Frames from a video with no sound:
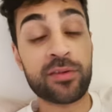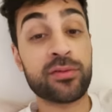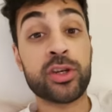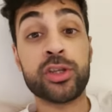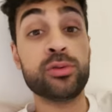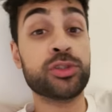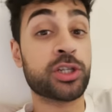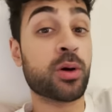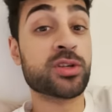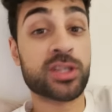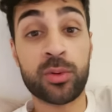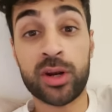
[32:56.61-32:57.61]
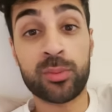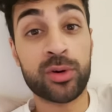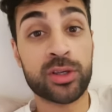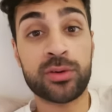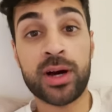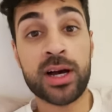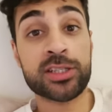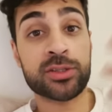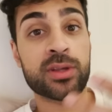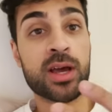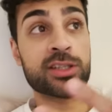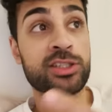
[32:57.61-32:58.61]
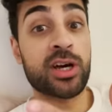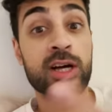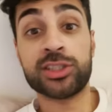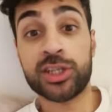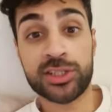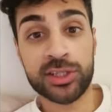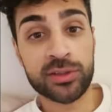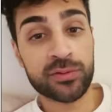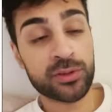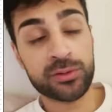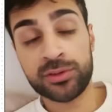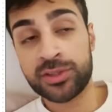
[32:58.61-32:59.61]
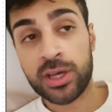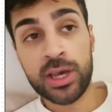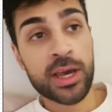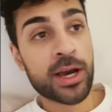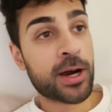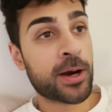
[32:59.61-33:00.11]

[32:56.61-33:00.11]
We have new shows I want to bring you guys so that it's not just interviews,